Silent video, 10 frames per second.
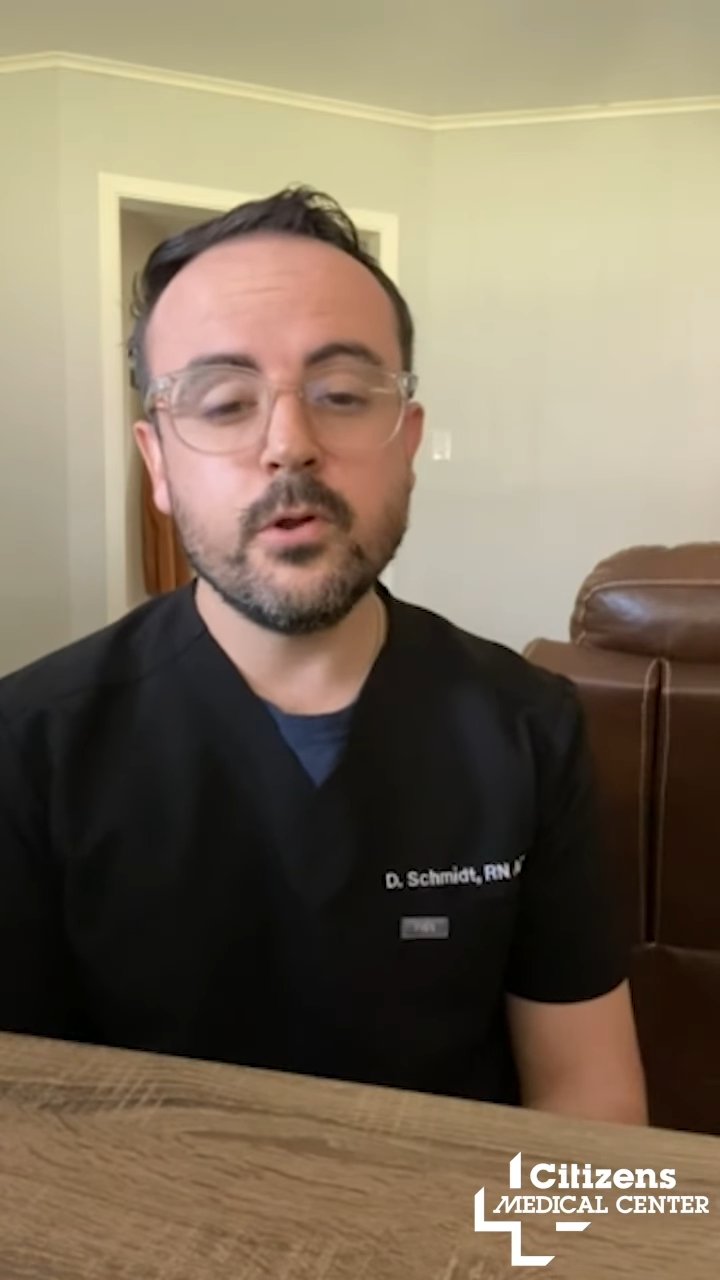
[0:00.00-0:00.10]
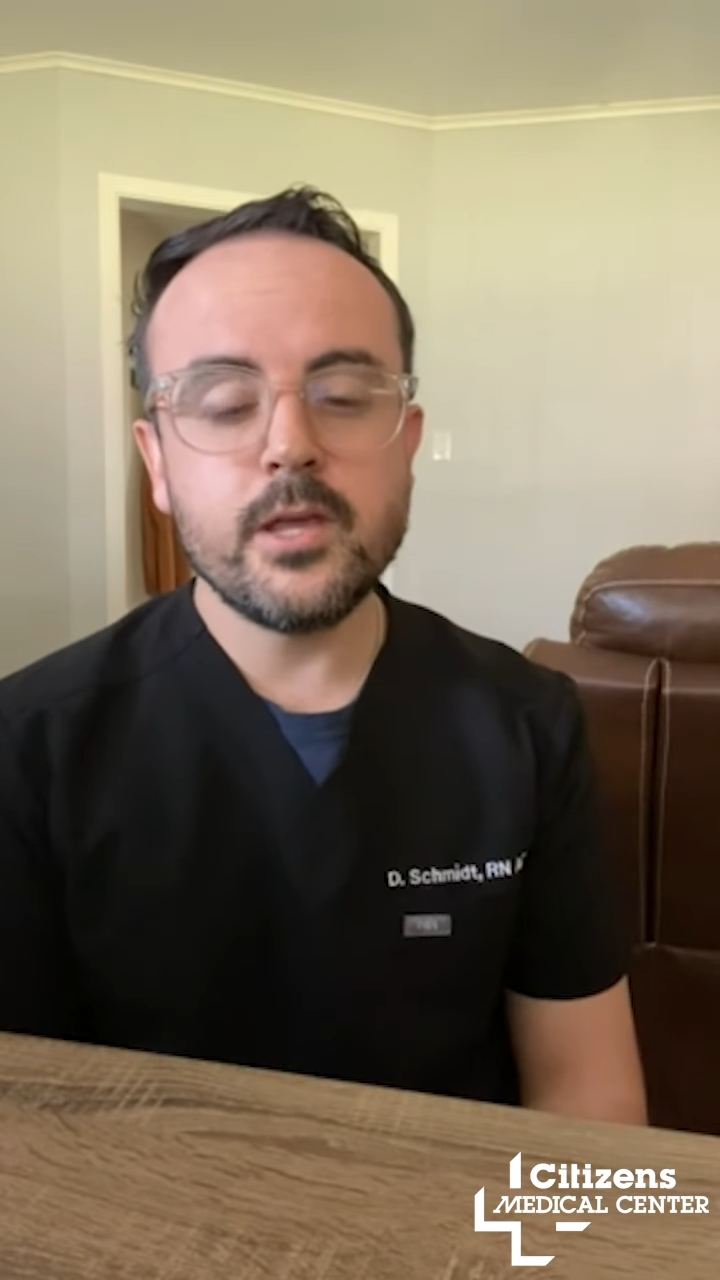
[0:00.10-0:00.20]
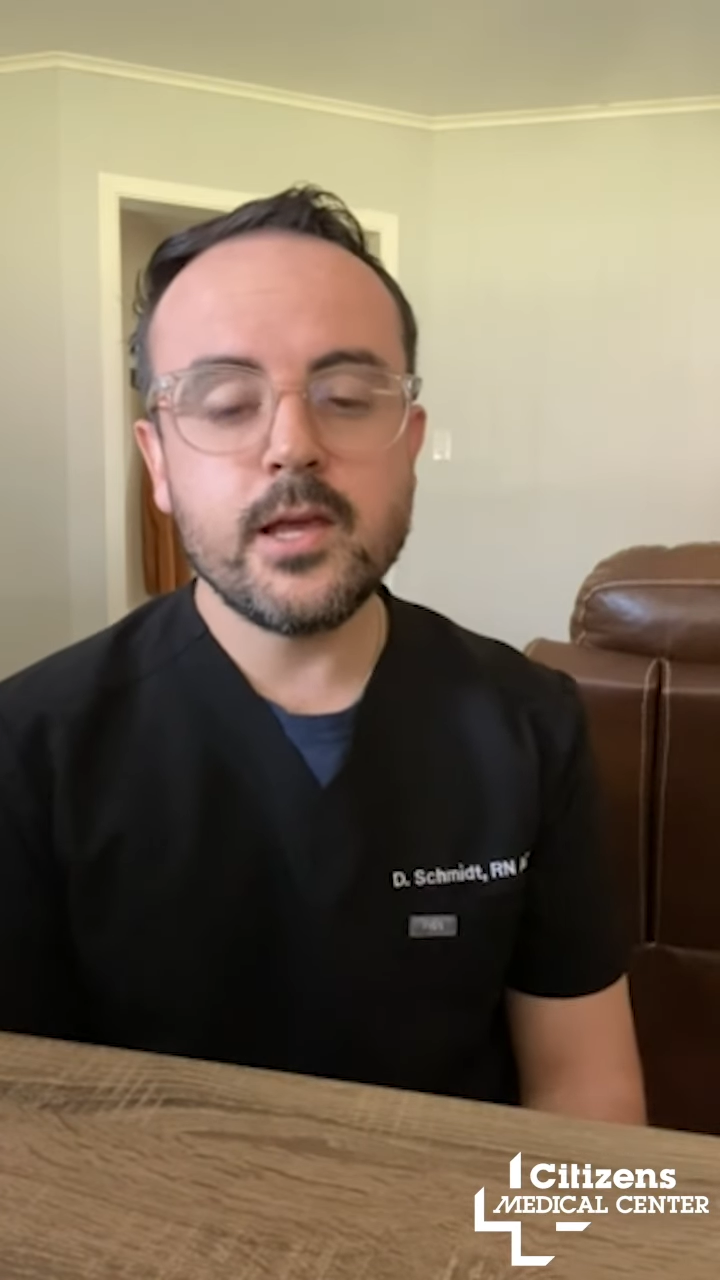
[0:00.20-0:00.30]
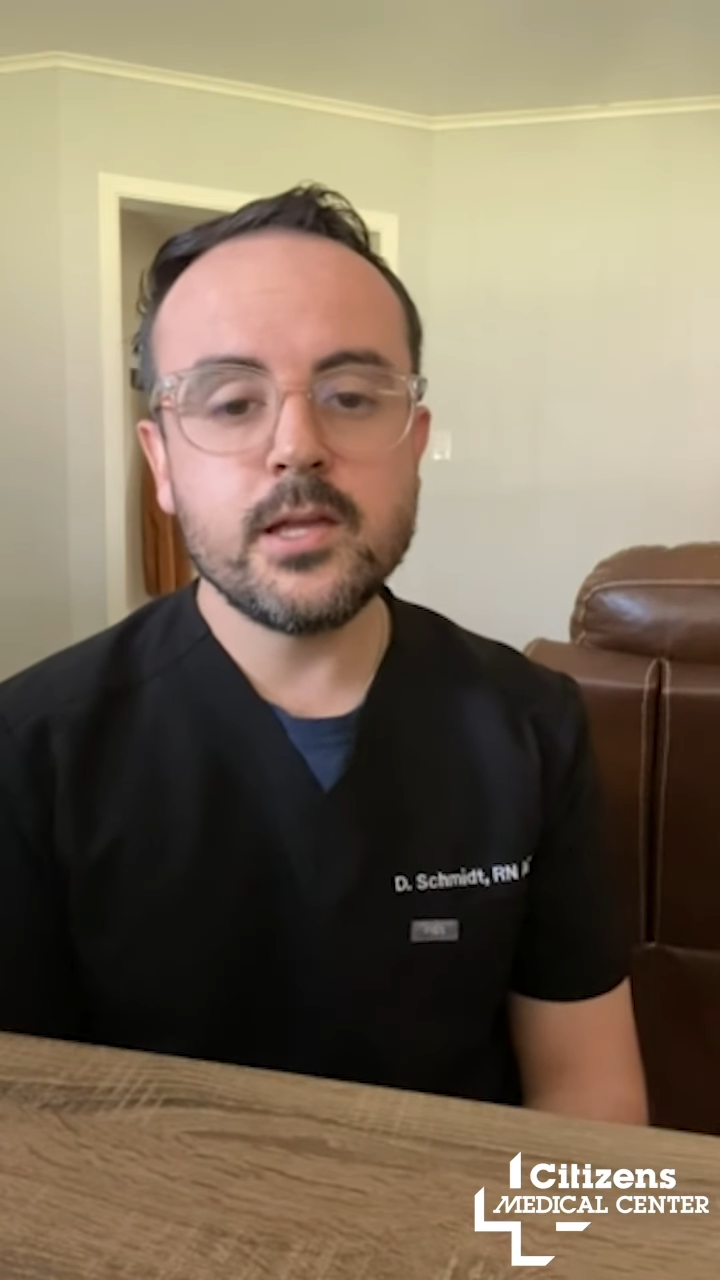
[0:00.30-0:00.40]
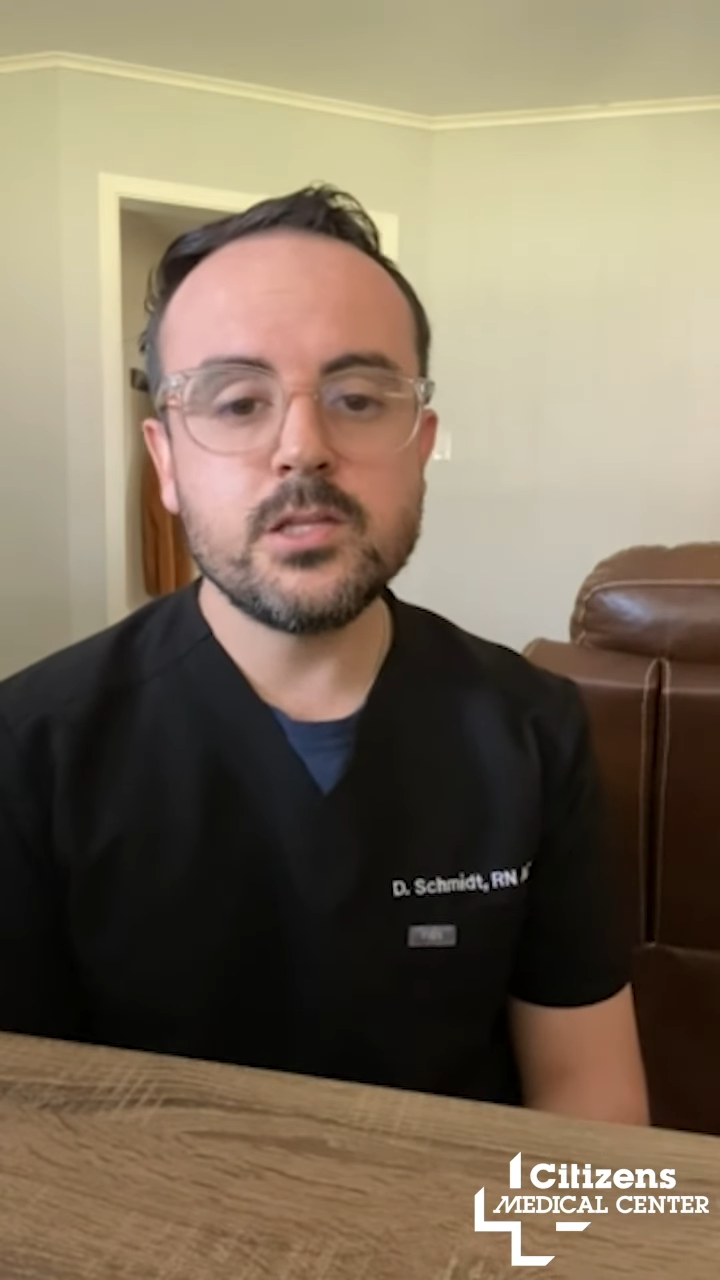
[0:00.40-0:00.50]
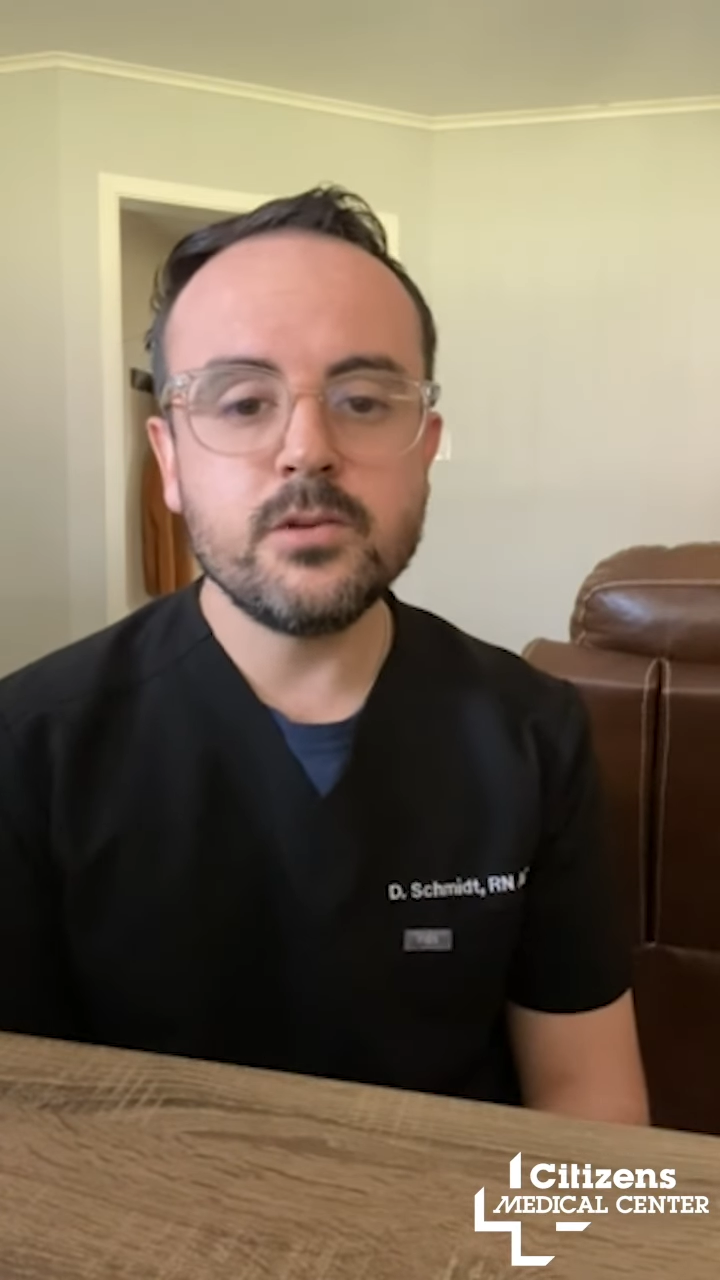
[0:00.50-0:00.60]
the age